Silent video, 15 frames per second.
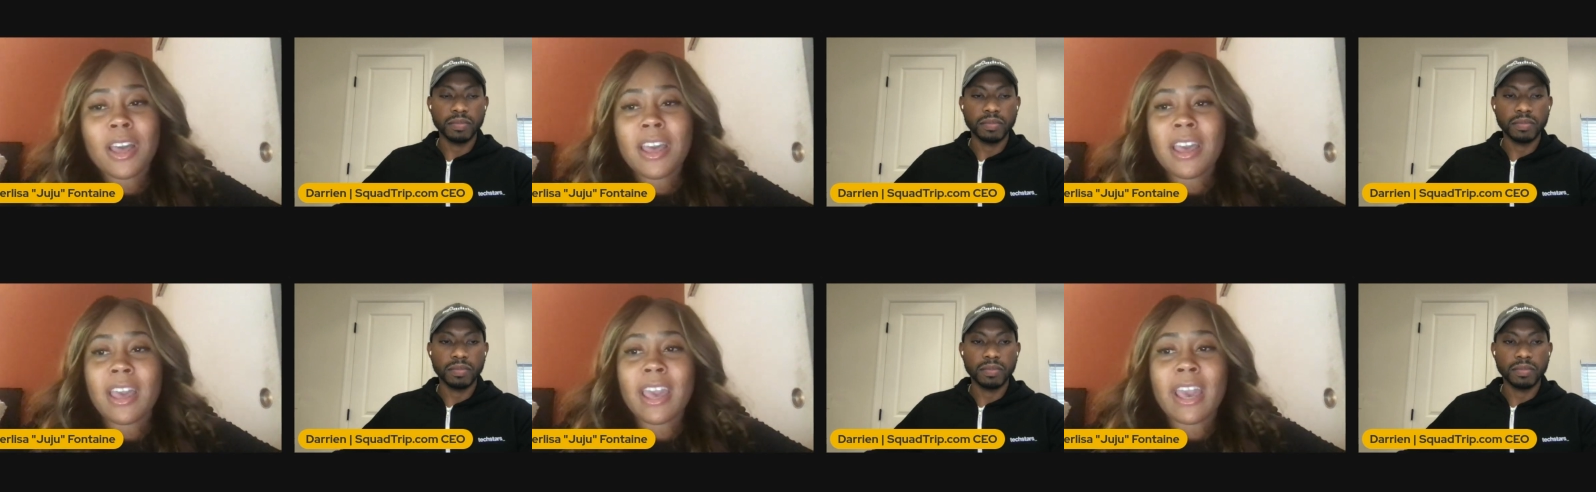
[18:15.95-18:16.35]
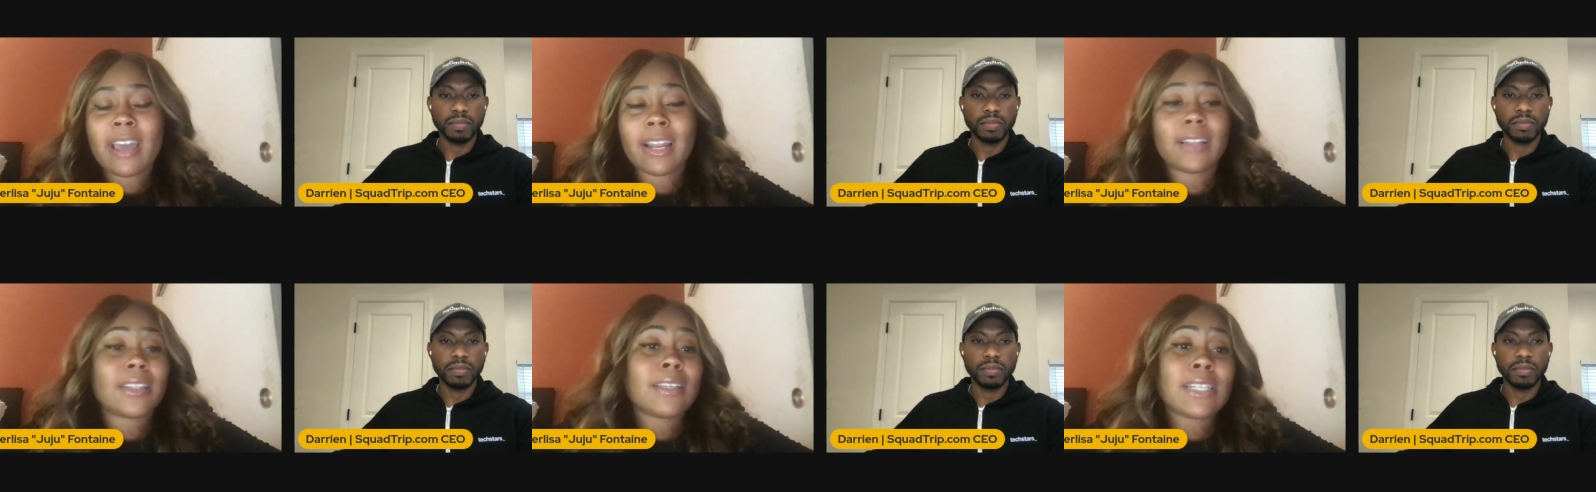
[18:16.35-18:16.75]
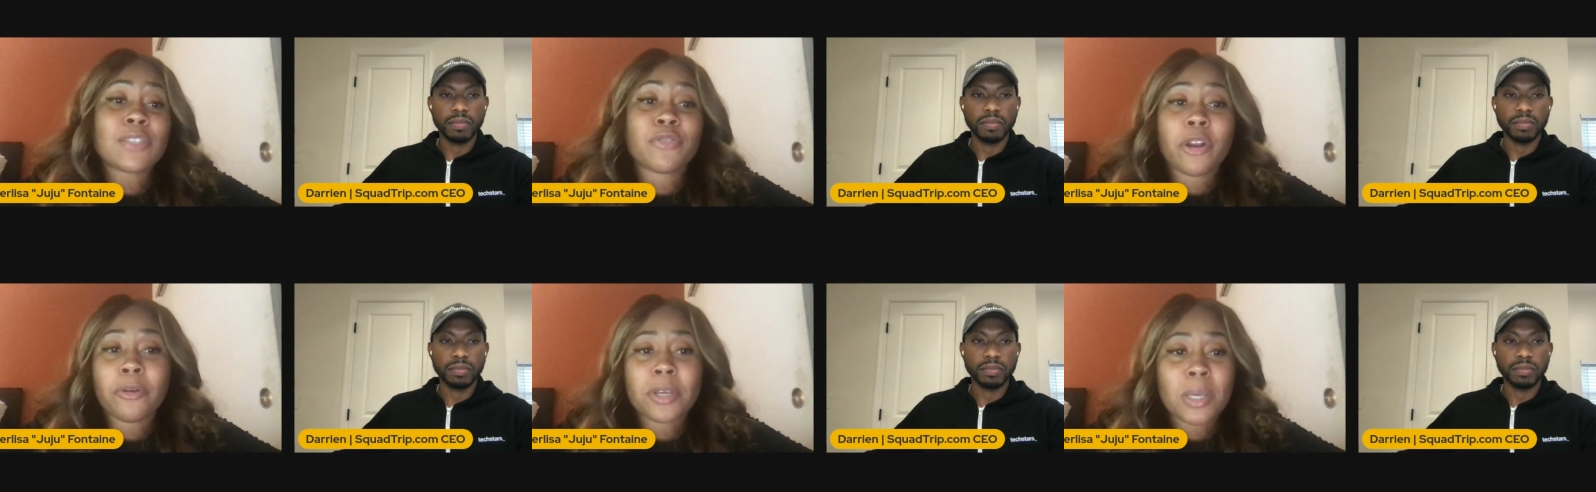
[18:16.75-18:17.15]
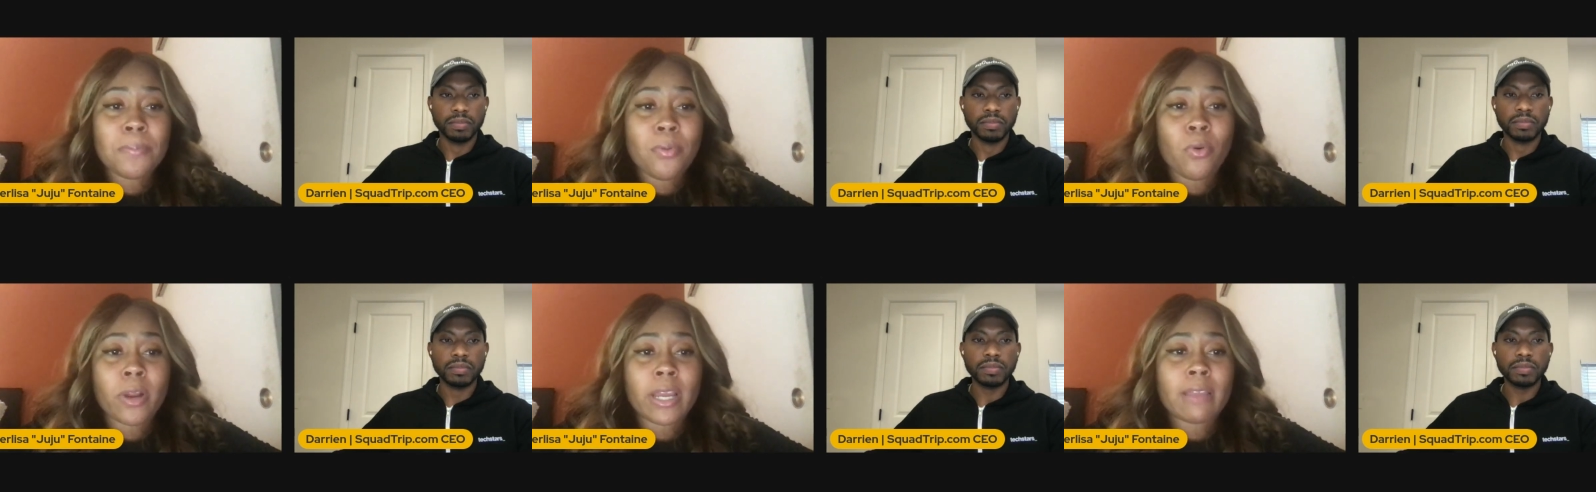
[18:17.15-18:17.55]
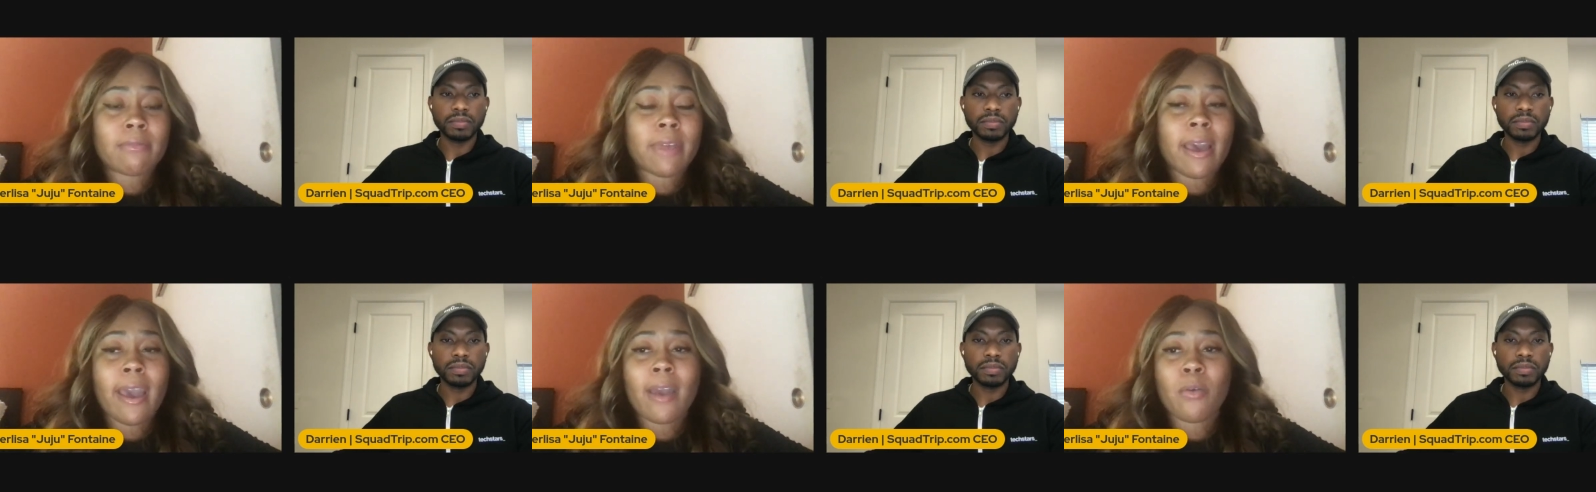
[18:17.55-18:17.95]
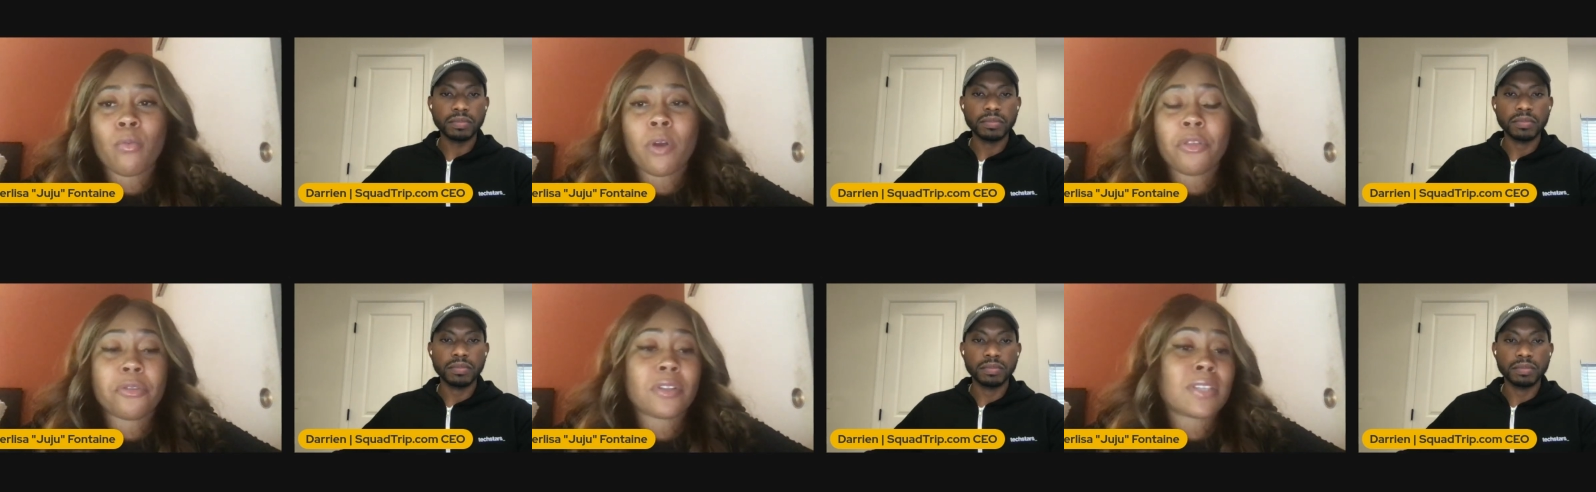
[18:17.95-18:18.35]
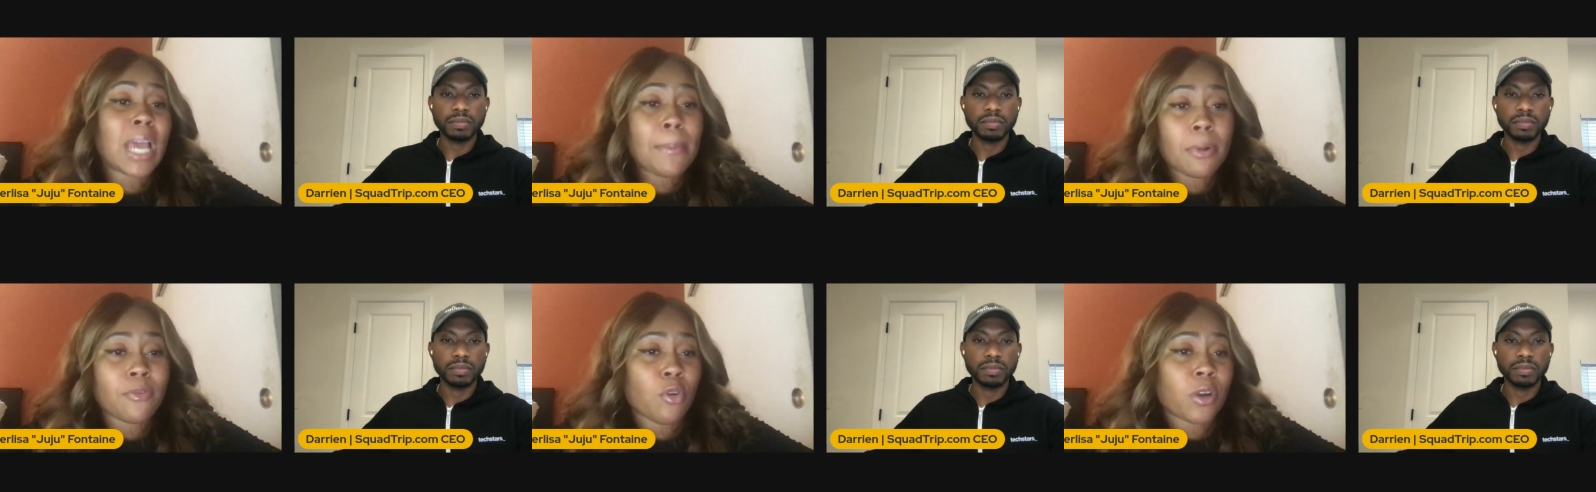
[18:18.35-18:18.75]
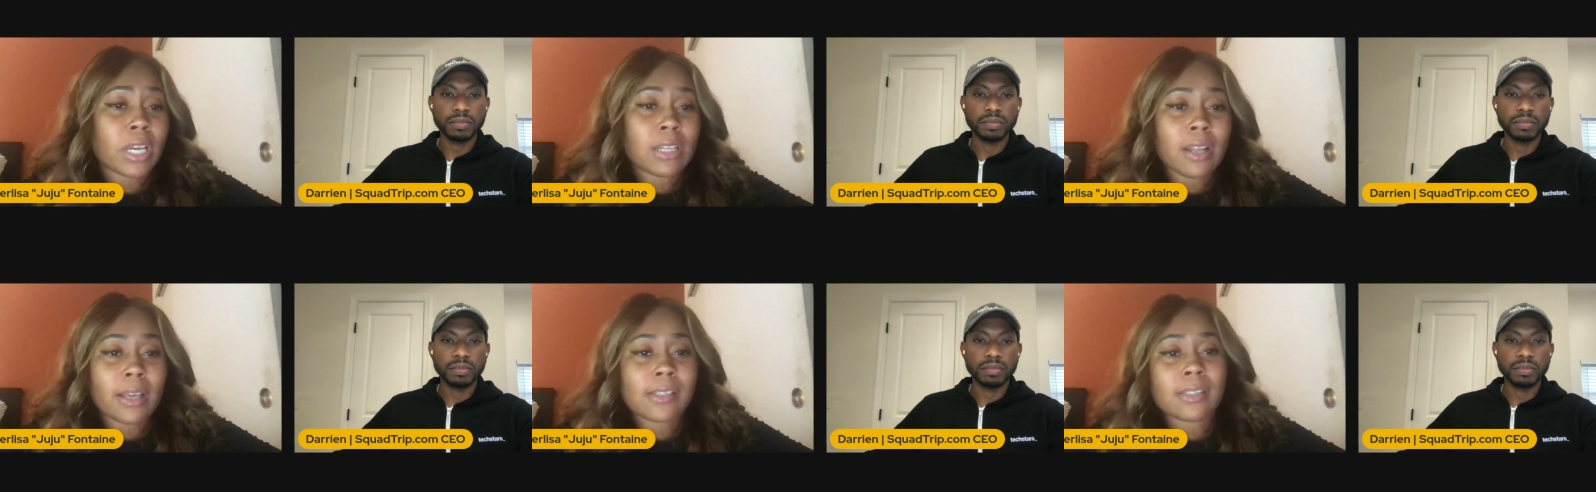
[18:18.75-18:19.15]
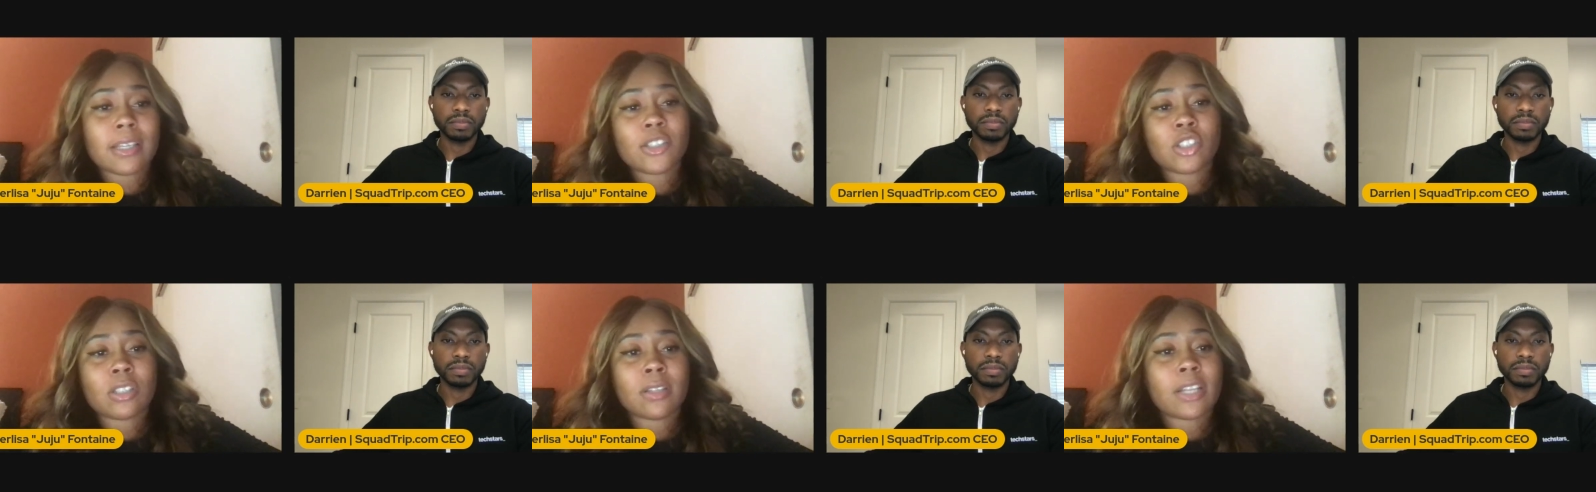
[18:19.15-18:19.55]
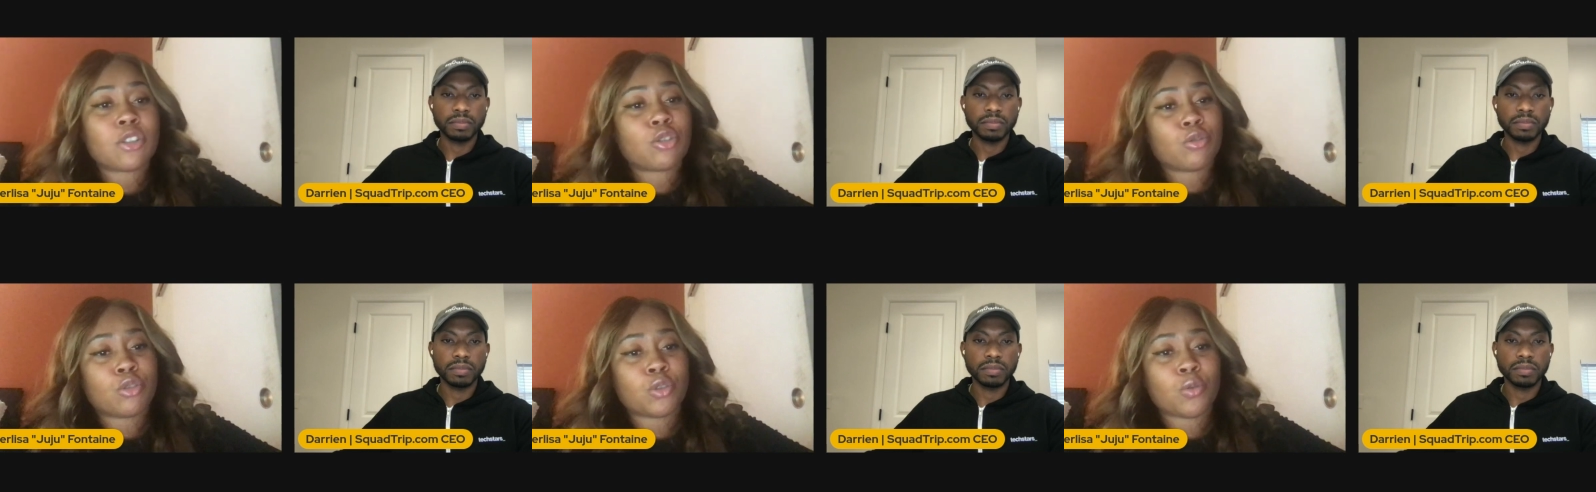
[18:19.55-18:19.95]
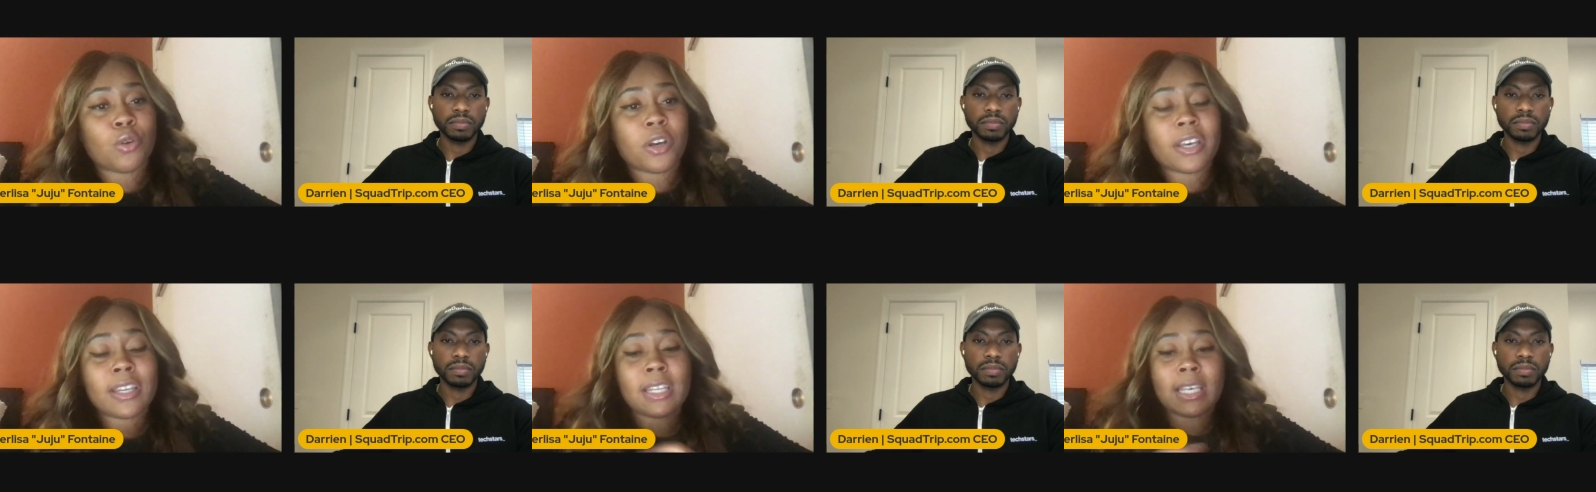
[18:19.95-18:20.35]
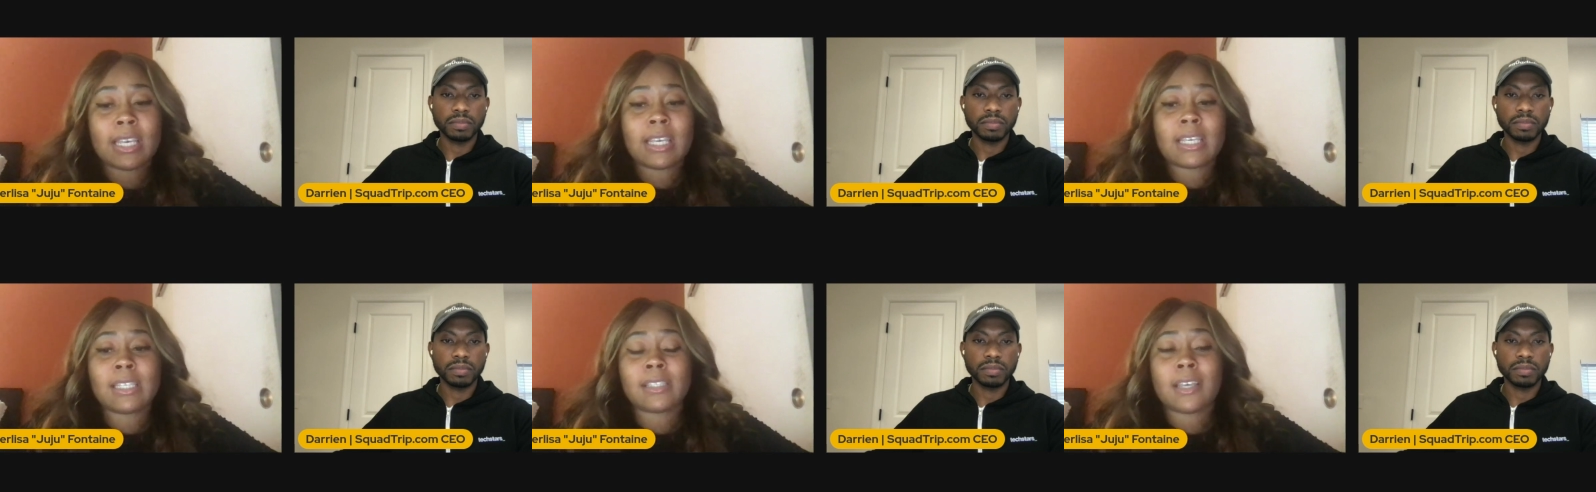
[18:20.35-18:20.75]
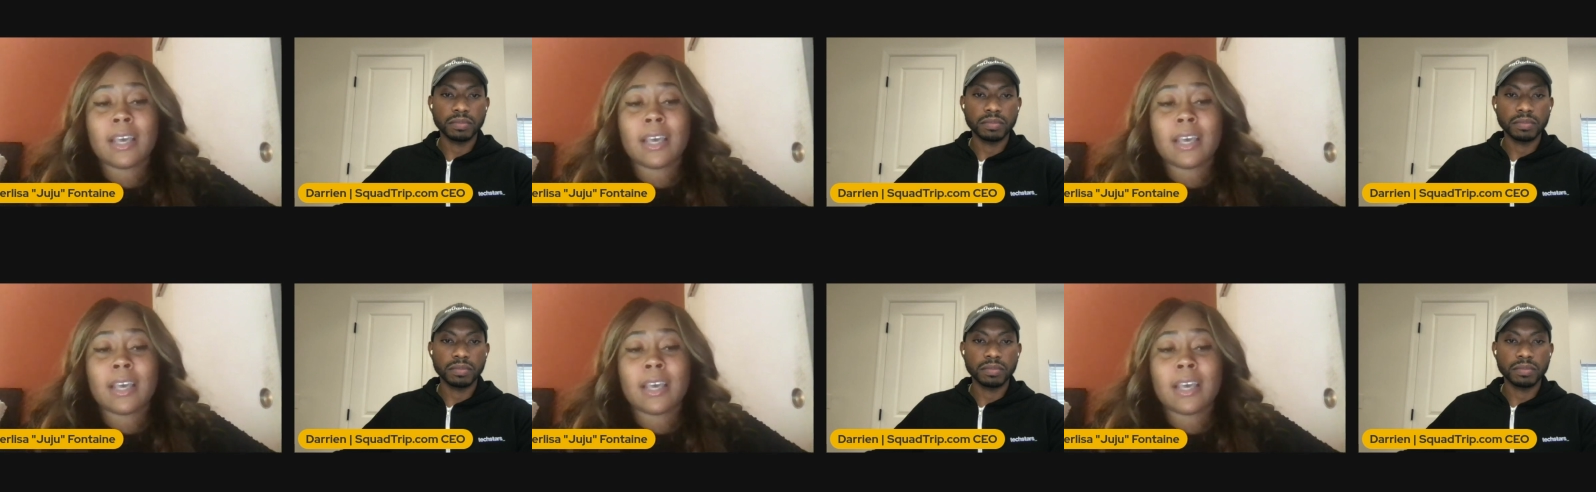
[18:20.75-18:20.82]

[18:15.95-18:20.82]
Speaker 1: And I think it's very important that whether the type of organization that you join is